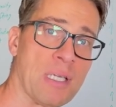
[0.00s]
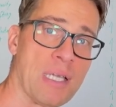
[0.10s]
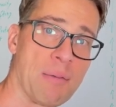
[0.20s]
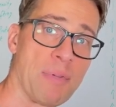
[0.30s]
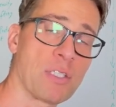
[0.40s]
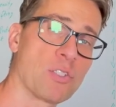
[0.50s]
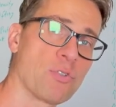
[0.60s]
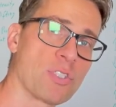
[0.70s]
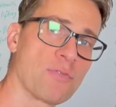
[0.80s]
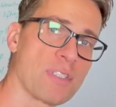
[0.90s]
make a
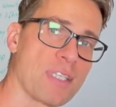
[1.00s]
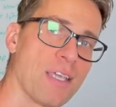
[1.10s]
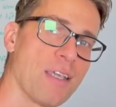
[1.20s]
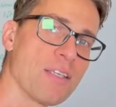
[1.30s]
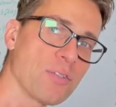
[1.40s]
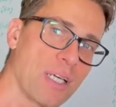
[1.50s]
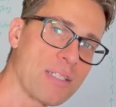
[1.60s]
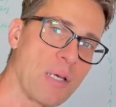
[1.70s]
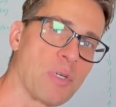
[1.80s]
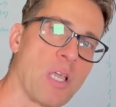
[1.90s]
huge difference. So again, in
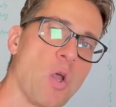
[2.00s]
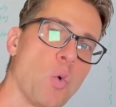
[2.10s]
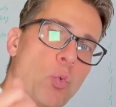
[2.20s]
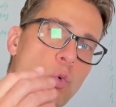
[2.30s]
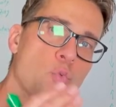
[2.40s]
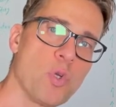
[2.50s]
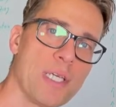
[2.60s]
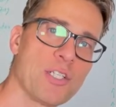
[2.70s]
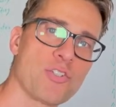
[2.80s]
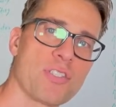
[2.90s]
summary, we're
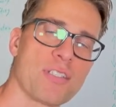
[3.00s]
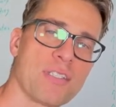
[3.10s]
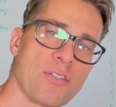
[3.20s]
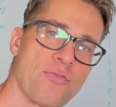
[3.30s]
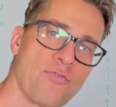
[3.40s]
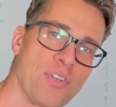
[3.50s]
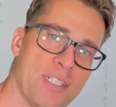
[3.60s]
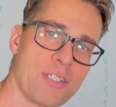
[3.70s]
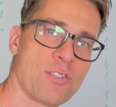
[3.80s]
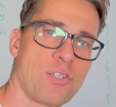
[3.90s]
really interested in the free
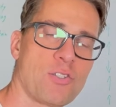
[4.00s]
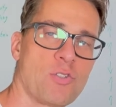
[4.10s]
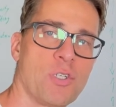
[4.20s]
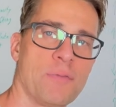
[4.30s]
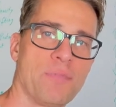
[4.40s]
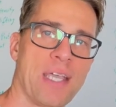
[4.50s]
testosterone.